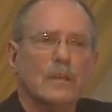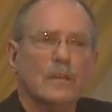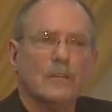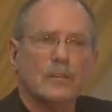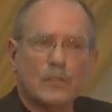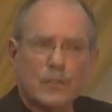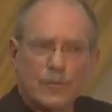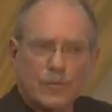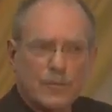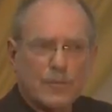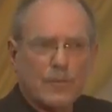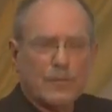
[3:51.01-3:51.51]

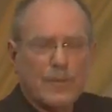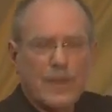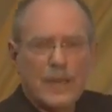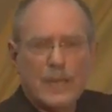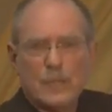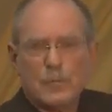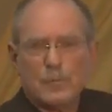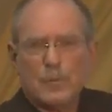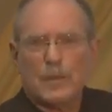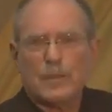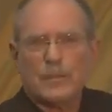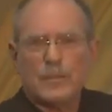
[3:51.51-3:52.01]
So, from the
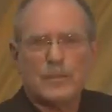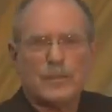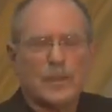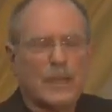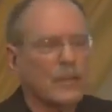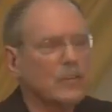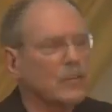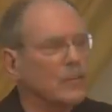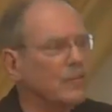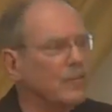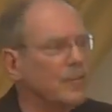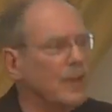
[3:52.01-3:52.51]
vantage point of
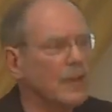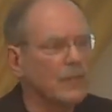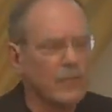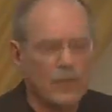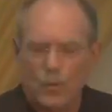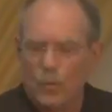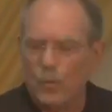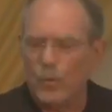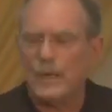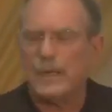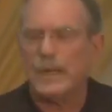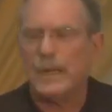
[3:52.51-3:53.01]
2005,
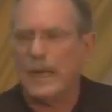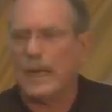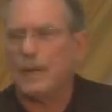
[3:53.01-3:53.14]
what had